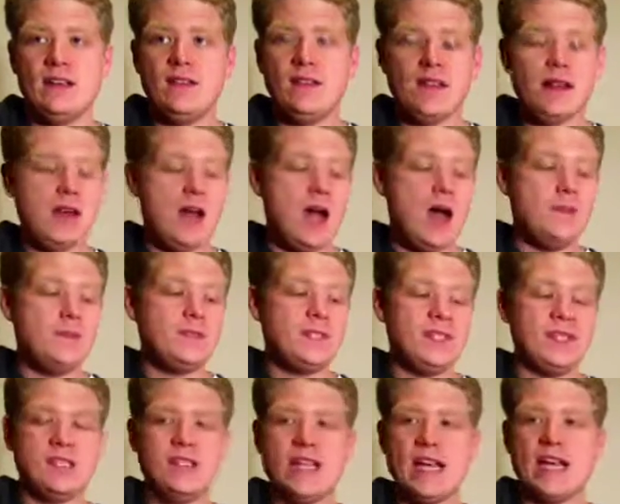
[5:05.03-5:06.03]
and up
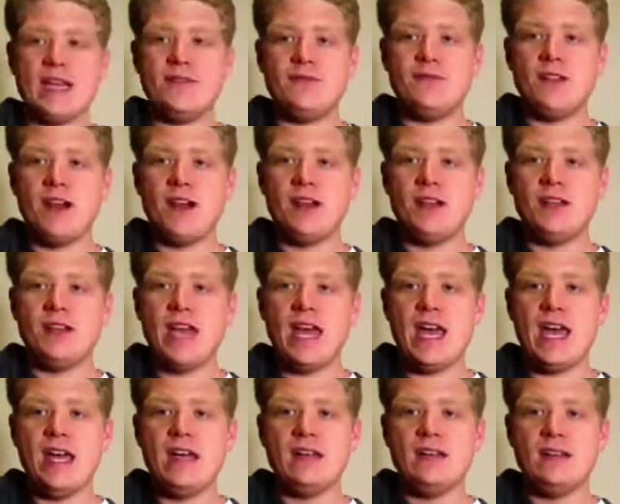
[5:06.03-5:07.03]
to the 2nd fret on the
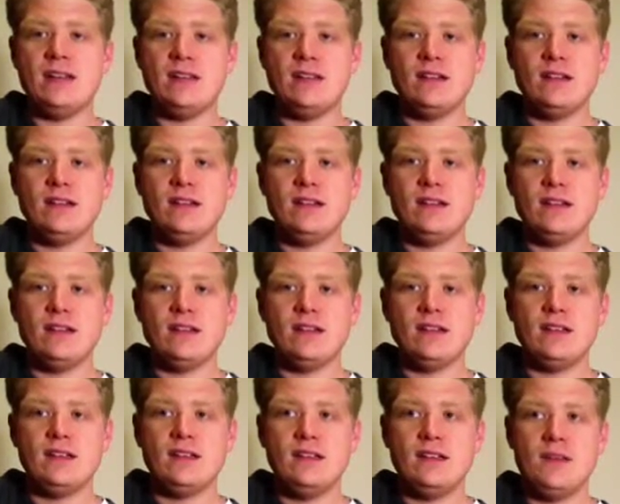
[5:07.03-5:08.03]
A,
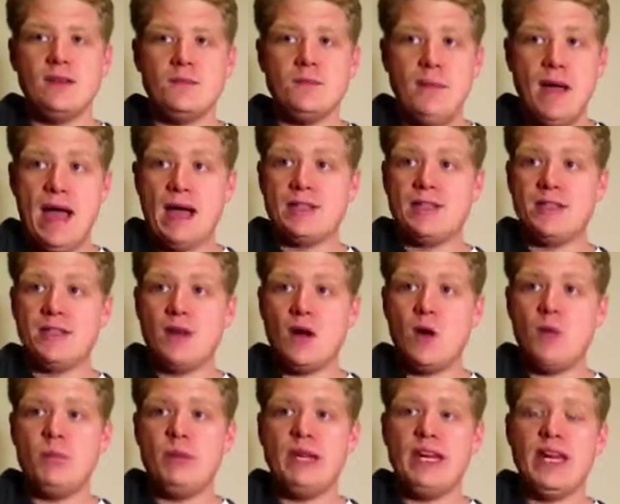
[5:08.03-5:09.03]
back to the
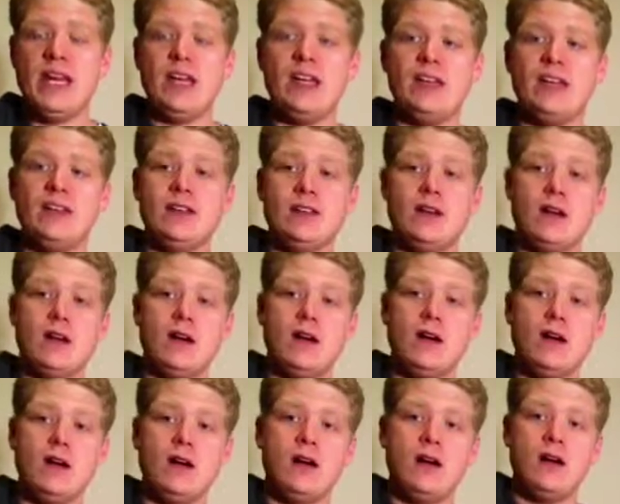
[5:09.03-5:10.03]
open A,
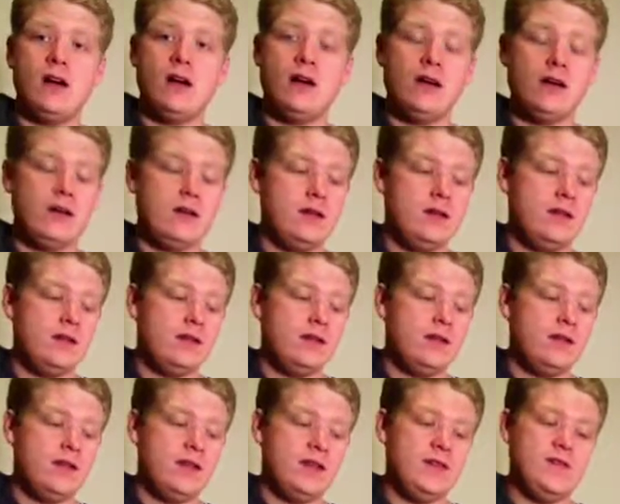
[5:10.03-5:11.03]

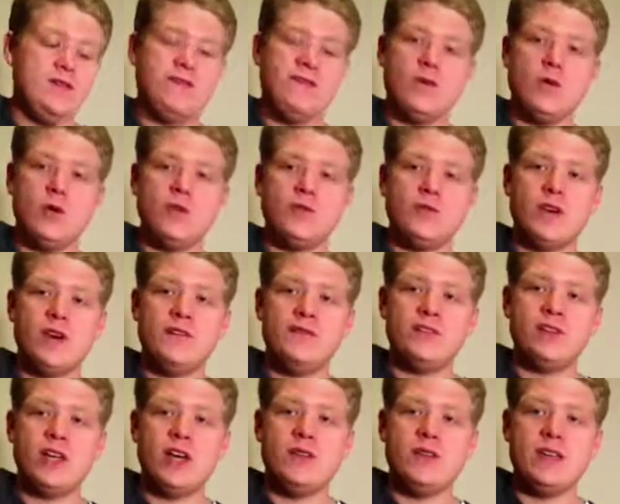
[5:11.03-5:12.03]
then 4th fret
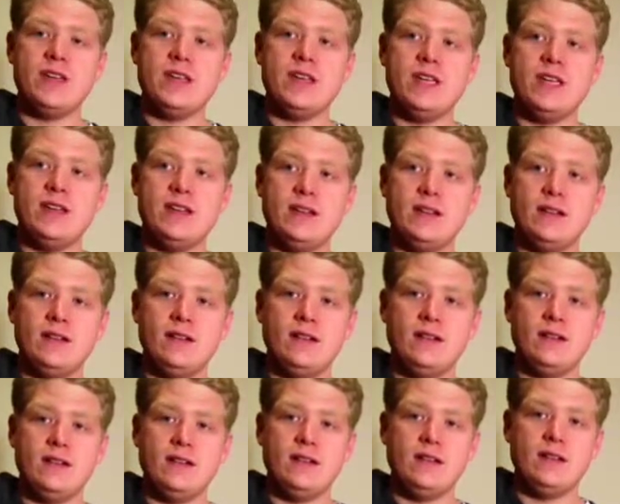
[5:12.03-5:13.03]
of the low E,
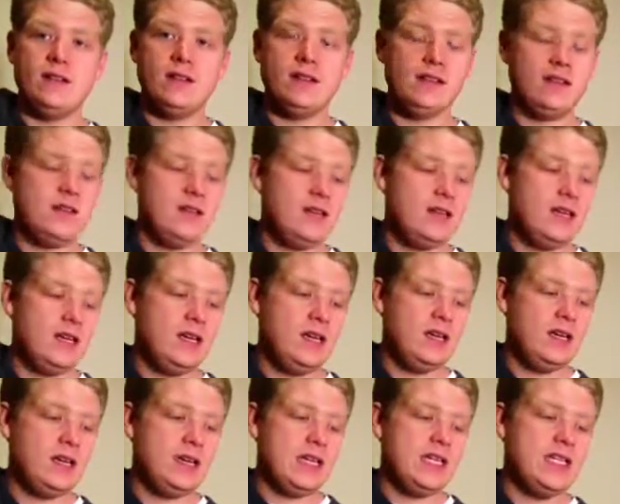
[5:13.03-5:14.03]

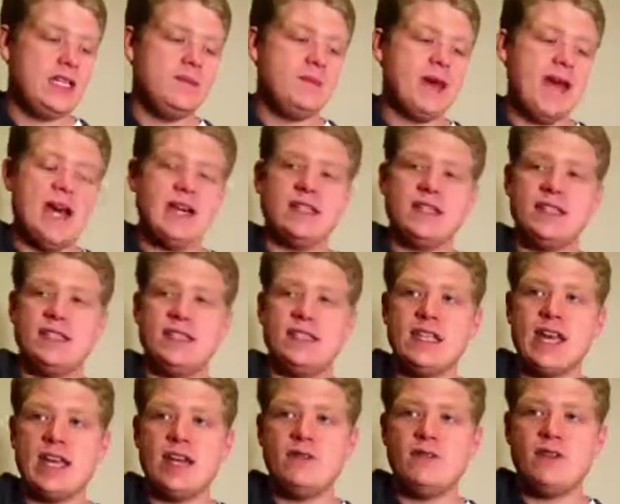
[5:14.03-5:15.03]
and then back to the
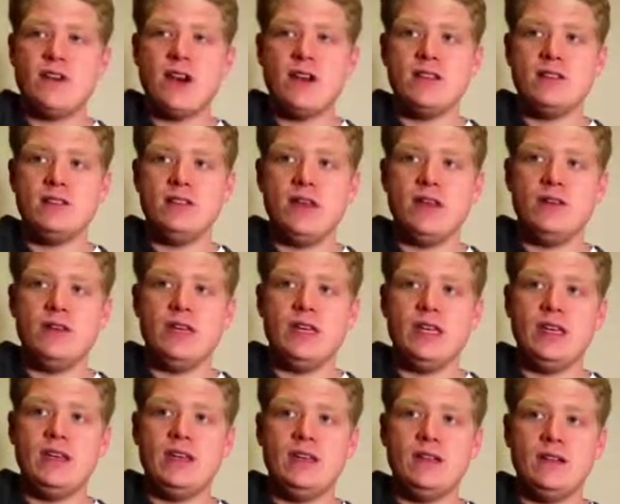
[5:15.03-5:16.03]
2nd fret of the low
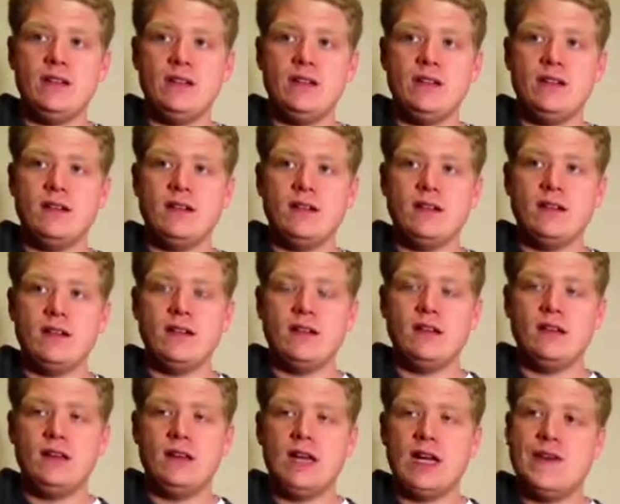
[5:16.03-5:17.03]
E,
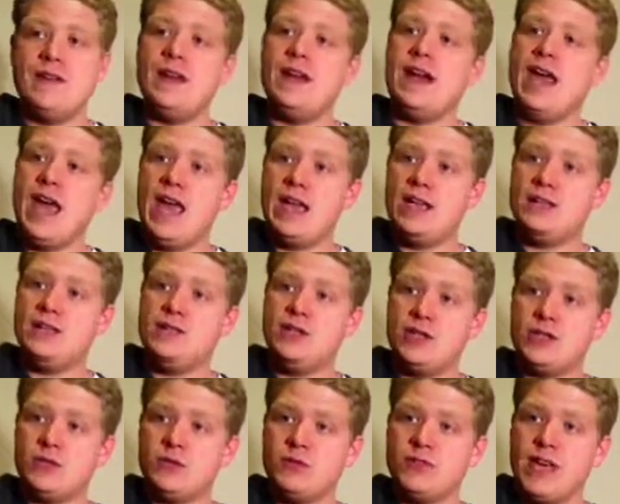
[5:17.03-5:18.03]
and then end
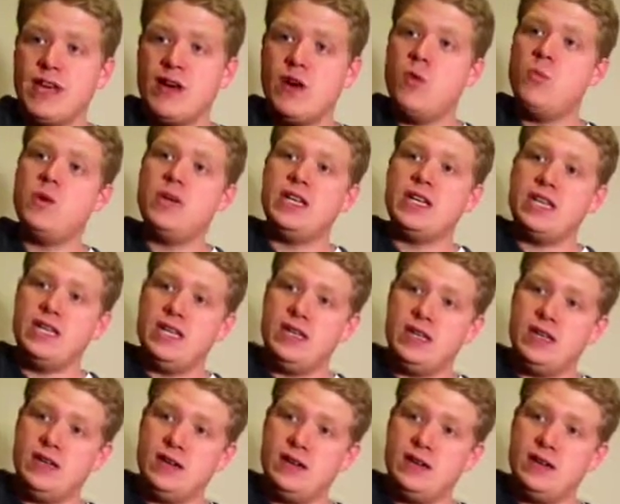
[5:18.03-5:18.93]
just with that open E.